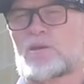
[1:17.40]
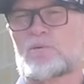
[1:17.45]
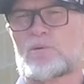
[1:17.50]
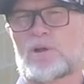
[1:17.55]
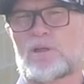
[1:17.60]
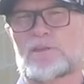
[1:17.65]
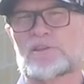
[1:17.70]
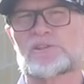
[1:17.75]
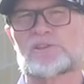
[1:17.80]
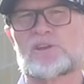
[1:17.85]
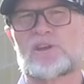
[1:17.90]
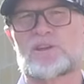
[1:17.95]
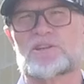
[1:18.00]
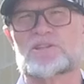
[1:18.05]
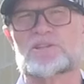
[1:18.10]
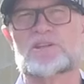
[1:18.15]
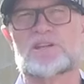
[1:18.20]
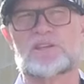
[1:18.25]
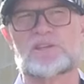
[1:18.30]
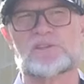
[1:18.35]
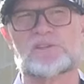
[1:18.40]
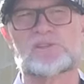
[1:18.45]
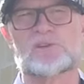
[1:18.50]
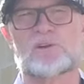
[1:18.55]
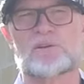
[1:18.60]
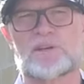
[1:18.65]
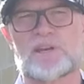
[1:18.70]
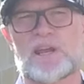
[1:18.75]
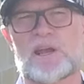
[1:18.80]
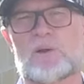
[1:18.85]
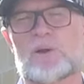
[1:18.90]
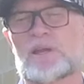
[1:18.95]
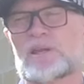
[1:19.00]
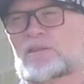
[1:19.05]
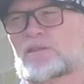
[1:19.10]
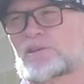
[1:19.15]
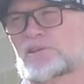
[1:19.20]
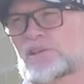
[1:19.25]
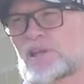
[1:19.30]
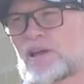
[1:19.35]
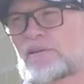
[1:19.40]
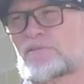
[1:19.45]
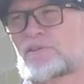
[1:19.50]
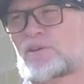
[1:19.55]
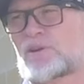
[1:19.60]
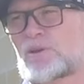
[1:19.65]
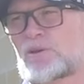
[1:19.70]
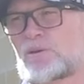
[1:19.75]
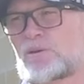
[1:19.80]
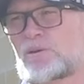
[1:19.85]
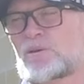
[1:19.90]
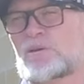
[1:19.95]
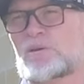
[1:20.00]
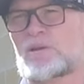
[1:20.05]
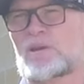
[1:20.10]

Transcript: Well, the search is ongoing this afternoon.